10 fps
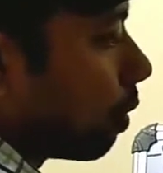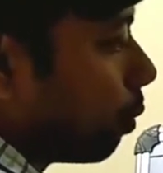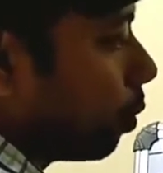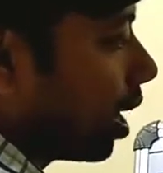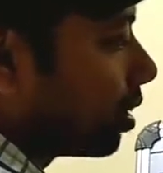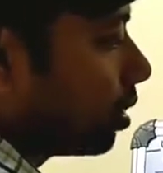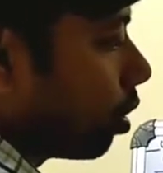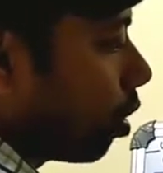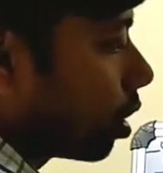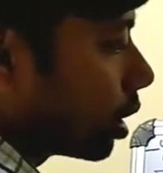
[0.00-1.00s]
1,
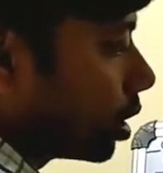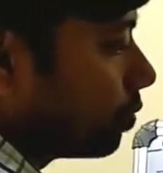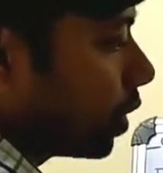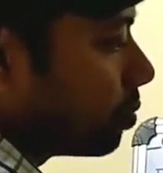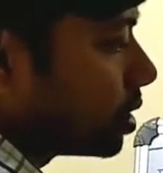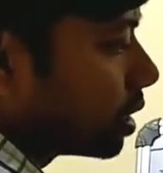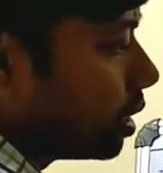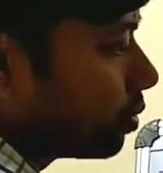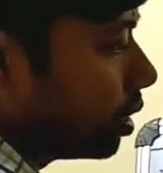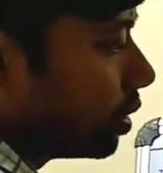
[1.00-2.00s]
or if m is
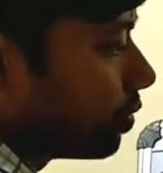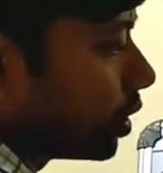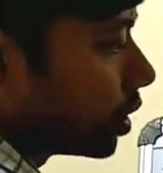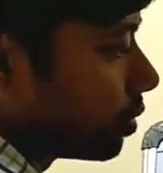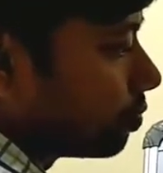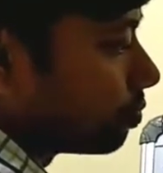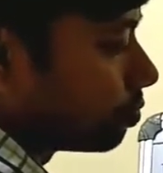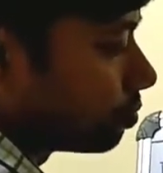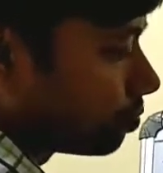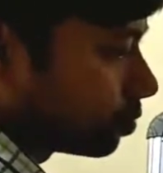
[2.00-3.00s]
equal to infinity.
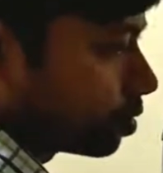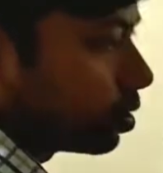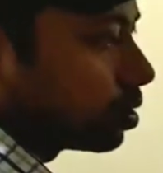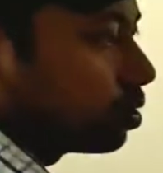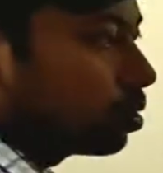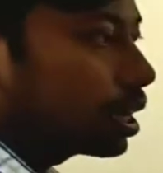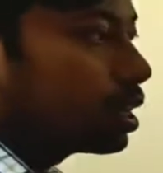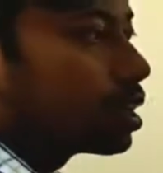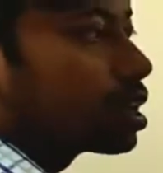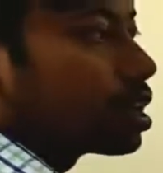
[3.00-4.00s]
Okay,